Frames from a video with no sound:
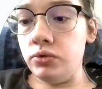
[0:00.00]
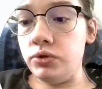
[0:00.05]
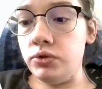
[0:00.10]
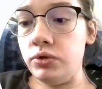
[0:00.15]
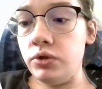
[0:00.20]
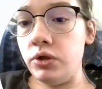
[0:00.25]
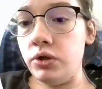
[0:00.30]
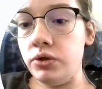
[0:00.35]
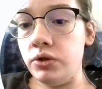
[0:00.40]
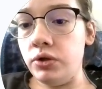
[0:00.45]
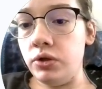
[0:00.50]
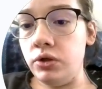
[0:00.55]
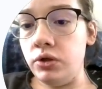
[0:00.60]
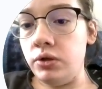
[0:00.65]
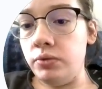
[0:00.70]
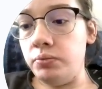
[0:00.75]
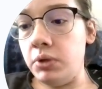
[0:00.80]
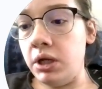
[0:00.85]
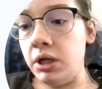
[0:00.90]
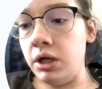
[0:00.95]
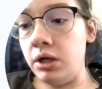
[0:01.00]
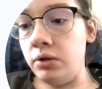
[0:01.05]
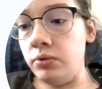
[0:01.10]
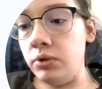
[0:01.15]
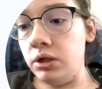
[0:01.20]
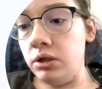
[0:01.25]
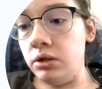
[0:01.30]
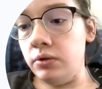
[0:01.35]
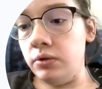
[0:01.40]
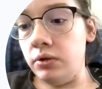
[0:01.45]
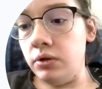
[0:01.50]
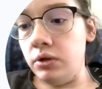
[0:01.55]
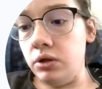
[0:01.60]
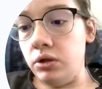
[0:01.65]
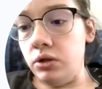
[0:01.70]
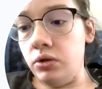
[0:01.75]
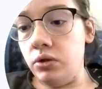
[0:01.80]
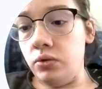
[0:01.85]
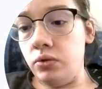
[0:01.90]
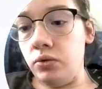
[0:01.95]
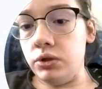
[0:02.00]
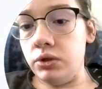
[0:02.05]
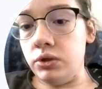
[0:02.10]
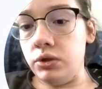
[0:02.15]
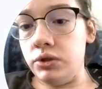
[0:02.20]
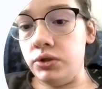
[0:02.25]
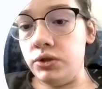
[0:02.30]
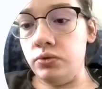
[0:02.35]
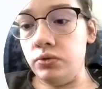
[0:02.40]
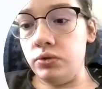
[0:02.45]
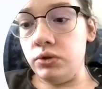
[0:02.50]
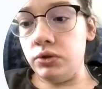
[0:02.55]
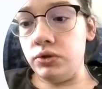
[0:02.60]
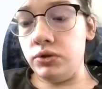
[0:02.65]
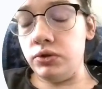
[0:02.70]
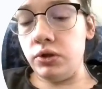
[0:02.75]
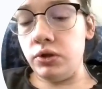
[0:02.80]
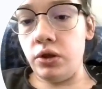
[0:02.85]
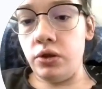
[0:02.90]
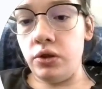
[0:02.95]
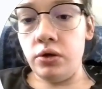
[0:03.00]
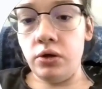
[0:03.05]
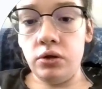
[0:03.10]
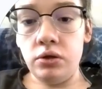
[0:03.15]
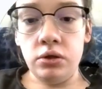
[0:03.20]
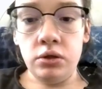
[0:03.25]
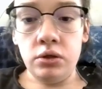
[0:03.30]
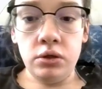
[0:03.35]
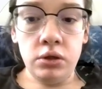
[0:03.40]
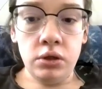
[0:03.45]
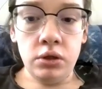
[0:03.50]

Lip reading: to the third power, or 2 to the third.